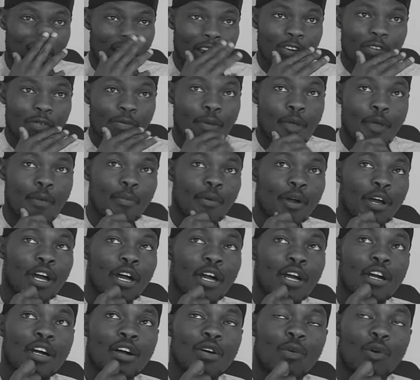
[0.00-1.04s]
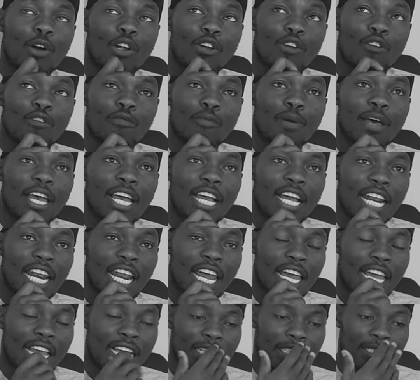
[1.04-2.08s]
I remember one of my
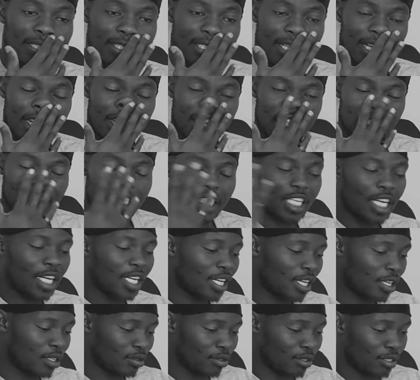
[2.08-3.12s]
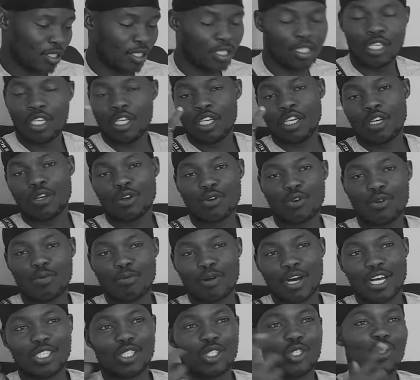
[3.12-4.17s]
clients, uh, shout out CEO
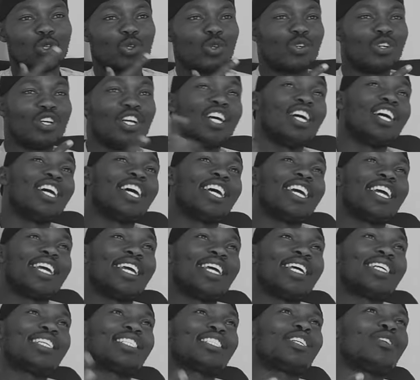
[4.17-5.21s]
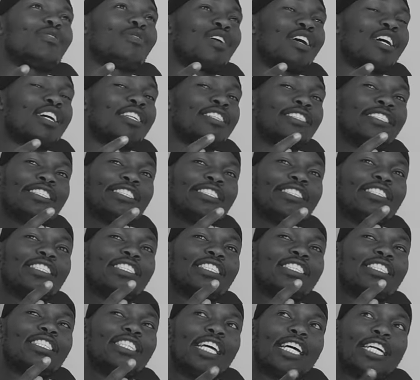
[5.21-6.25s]
Mancho. He's the one
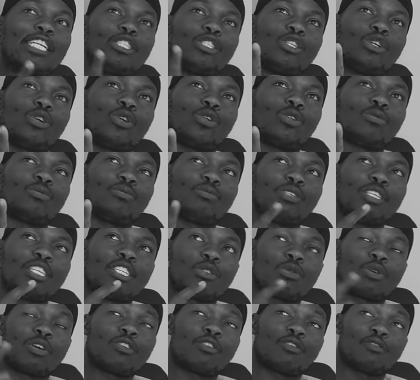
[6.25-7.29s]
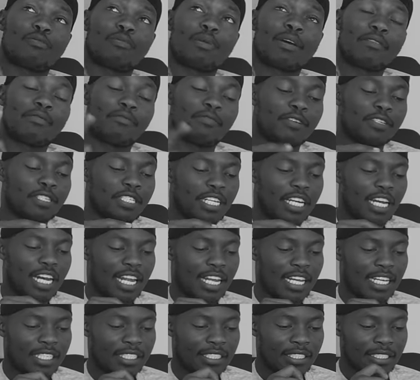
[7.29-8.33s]
that told me. He's one of my first
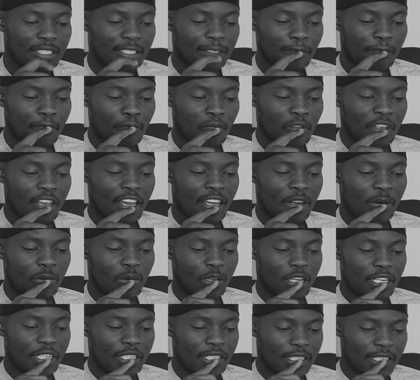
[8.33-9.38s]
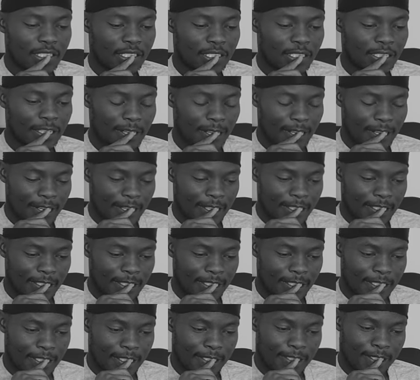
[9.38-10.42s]
clients, and we had uh,
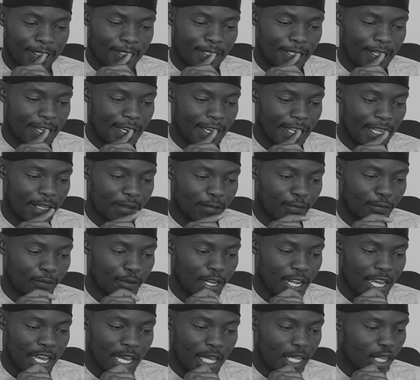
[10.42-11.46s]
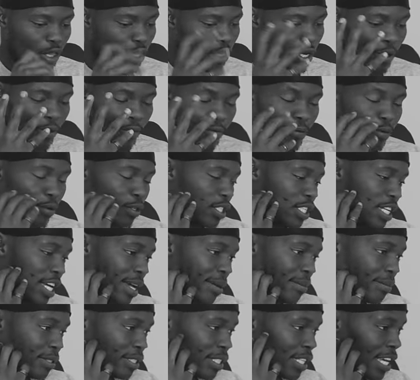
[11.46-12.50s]
dealt together for like three or four
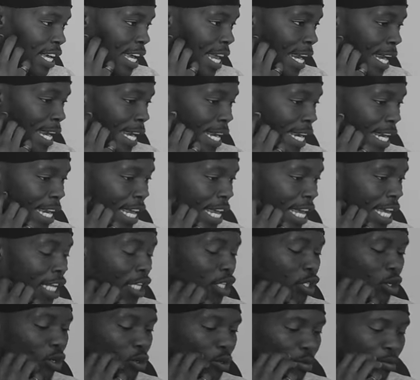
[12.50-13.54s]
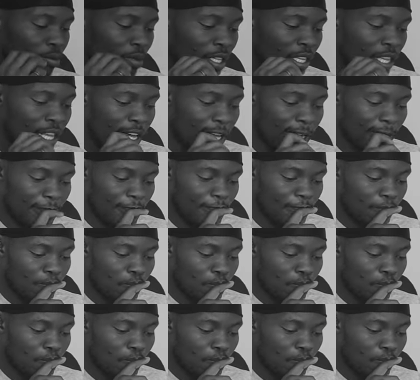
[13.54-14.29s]
times. And he told me that,